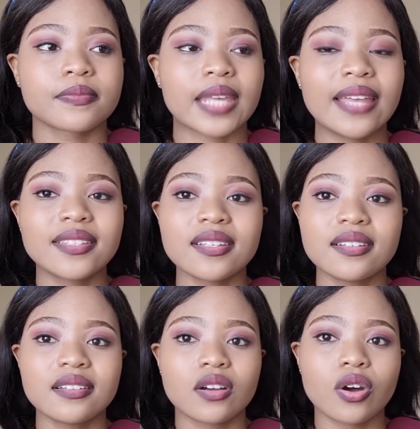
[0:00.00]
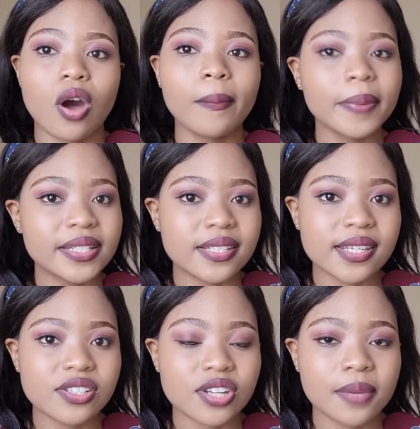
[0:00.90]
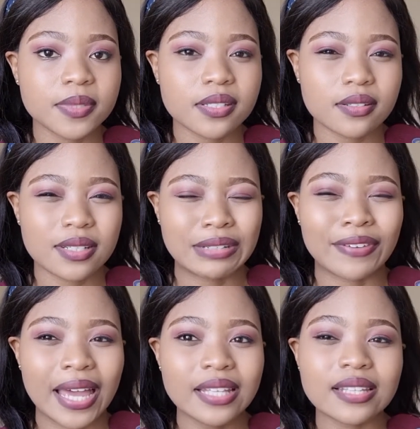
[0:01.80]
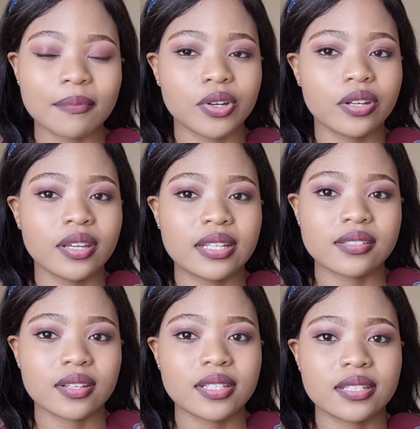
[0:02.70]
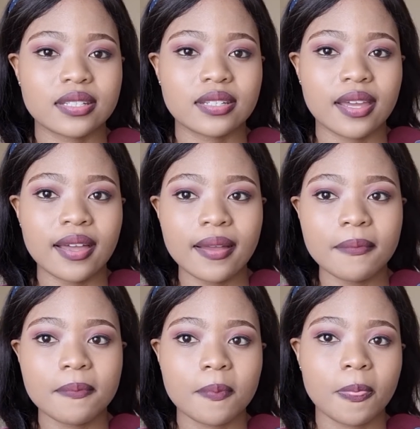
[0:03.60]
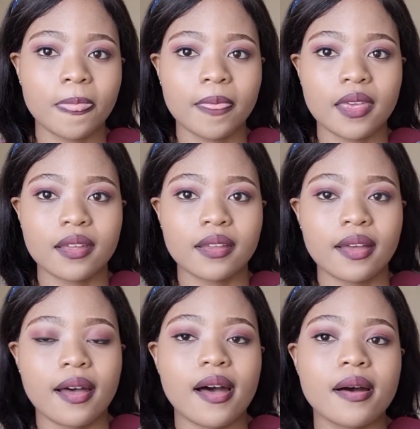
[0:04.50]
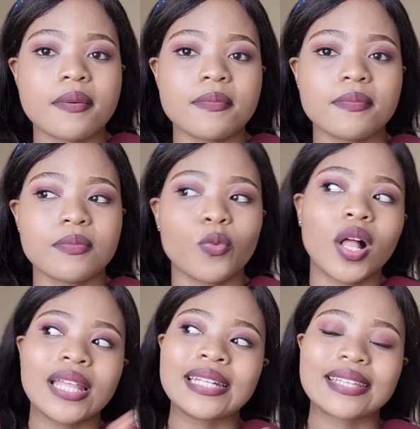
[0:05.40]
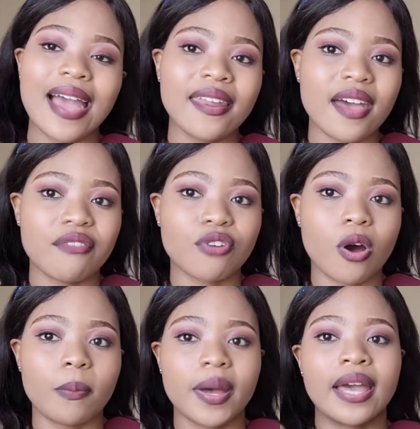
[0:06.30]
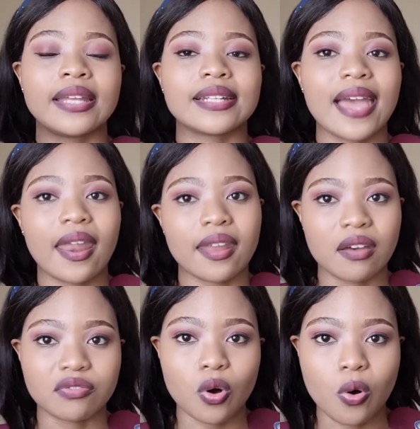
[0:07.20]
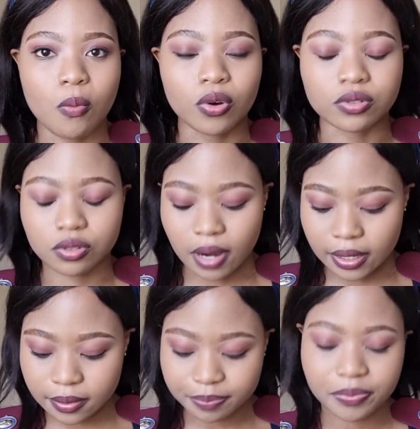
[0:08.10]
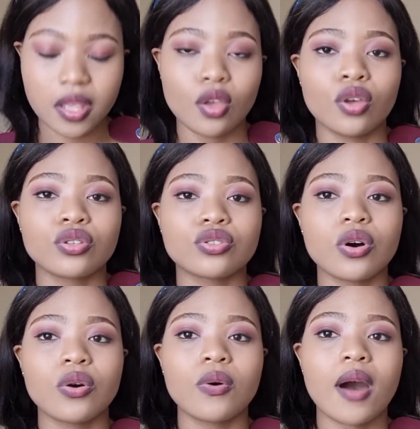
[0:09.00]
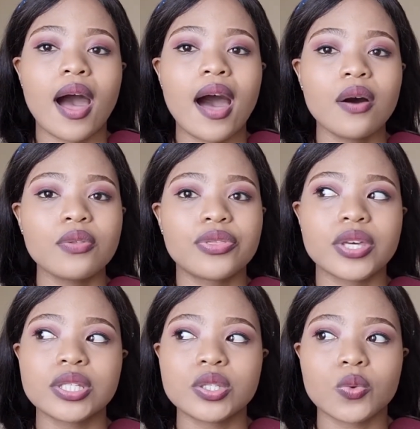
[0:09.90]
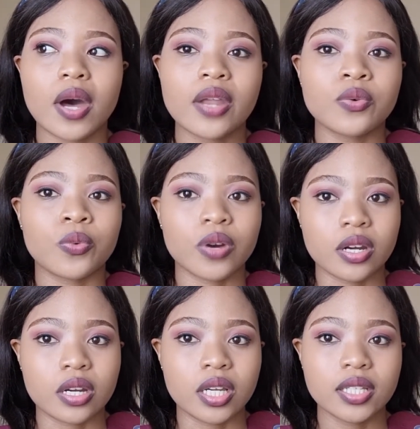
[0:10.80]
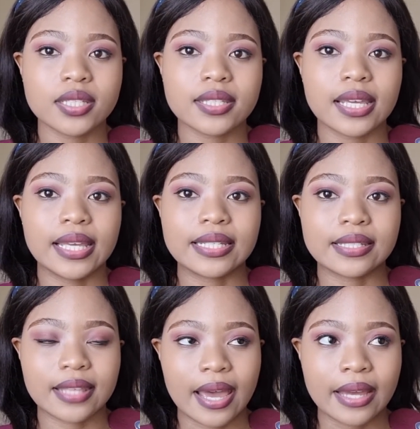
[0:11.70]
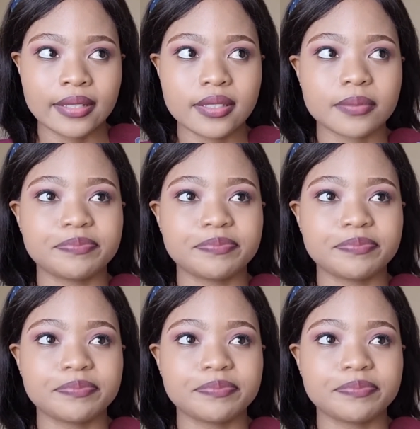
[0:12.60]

it's a copper T-shaped device. I'm gonna insert it here. Well, it can have copper, it can have hormones, right? So how this one works is that